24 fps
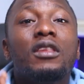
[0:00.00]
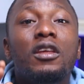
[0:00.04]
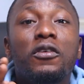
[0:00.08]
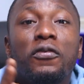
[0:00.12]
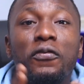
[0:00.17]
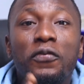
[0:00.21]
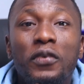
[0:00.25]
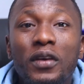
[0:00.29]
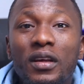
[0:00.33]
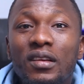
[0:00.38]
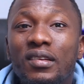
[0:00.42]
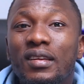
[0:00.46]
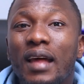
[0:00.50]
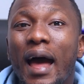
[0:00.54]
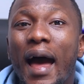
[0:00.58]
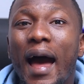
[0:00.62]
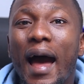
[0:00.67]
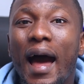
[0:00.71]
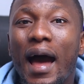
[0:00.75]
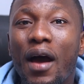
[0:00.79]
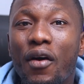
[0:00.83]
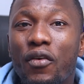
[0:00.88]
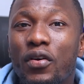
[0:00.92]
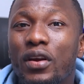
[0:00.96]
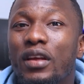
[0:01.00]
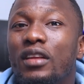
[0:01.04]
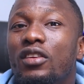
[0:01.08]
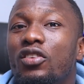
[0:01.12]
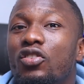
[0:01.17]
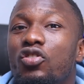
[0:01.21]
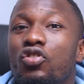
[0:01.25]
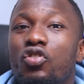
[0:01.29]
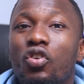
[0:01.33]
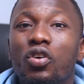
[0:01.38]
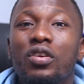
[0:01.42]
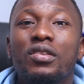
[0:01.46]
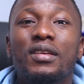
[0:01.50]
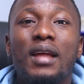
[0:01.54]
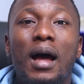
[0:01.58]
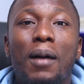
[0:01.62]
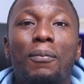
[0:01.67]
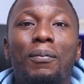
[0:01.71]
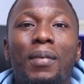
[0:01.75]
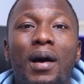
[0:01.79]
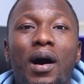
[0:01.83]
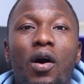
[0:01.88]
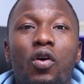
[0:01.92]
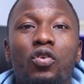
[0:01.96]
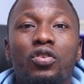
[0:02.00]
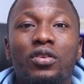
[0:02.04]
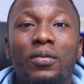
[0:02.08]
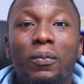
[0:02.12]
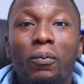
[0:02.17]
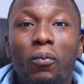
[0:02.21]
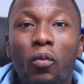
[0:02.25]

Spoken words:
The fees aren't just about